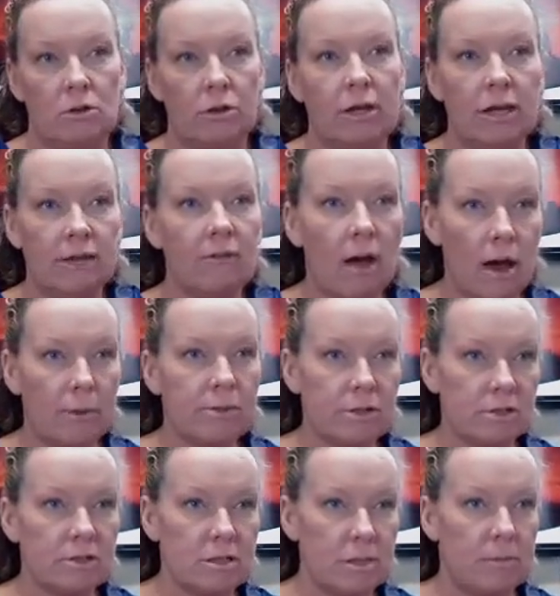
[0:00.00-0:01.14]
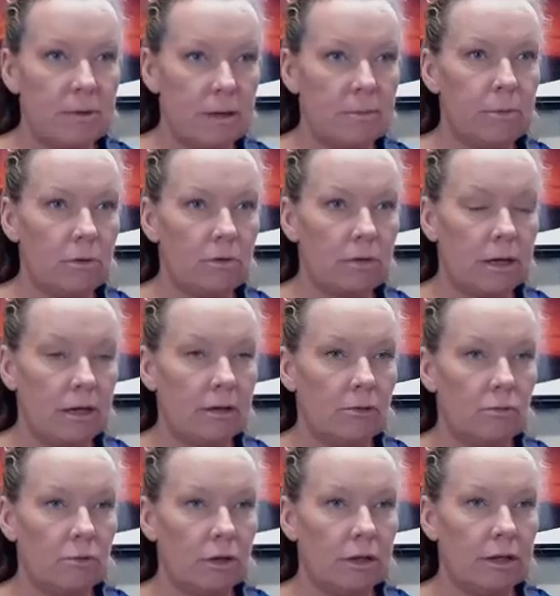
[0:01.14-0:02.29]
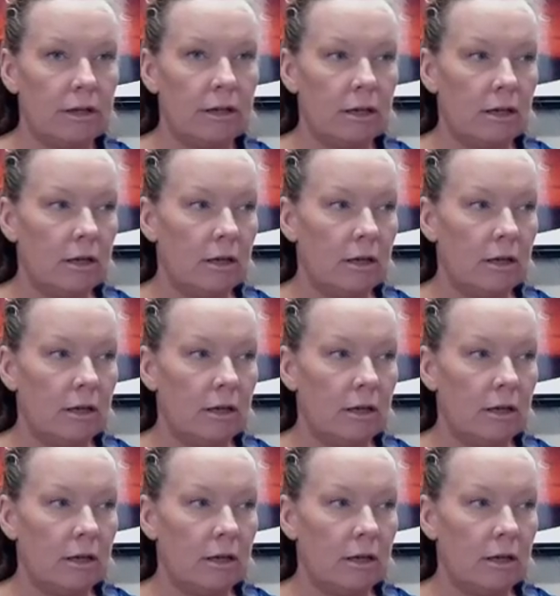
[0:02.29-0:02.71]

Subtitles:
So give options that people can really